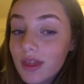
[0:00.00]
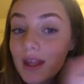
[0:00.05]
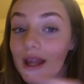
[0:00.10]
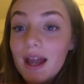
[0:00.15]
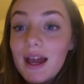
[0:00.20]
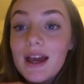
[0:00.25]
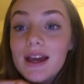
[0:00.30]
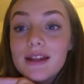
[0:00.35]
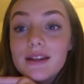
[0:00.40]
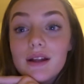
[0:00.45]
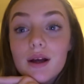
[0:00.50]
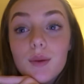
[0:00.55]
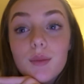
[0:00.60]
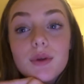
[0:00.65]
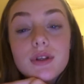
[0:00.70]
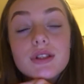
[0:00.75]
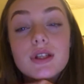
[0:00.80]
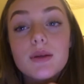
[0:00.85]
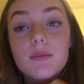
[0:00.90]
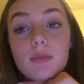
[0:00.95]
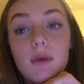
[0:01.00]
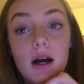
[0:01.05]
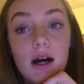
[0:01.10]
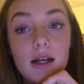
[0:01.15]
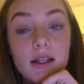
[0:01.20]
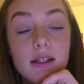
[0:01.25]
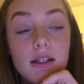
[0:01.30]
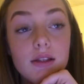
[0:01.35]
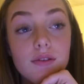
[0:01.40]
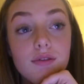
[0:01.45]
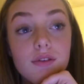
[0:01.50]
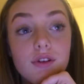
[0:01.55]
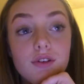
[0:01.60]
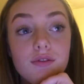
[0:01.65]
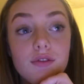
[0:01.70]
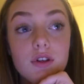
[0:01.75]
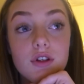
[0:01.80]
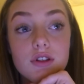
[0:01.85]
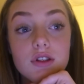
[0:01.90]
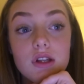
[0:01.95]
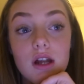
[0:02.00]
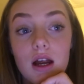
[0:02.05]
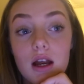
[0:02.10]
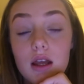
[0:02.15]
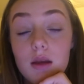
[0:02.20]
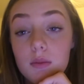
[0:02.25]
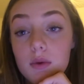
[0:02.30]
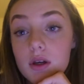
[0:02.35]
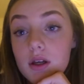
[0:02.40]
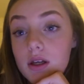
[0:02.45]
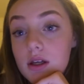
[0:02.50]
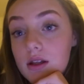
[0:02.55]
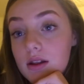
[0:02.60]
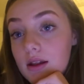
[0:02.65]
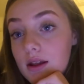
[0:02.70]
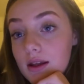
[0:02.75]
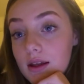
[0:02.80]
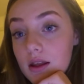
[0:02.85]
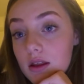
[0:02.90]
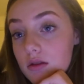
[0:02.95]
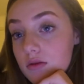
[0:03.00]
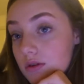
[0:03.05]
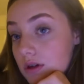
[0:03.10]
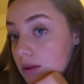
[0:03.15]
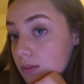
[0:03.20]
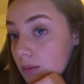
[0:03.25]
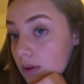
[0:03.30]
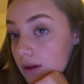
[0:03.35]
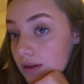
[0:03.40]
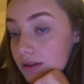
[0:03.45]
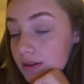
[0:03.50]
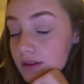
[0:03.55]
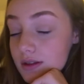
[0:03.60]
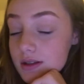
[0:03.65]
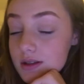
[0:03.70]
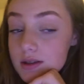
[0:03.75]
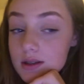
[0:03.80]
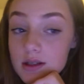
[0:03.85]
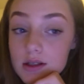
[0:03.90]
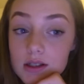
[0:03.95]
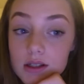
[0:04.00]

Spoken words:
and I'll be seeing my auntie for the first time in like 3 months.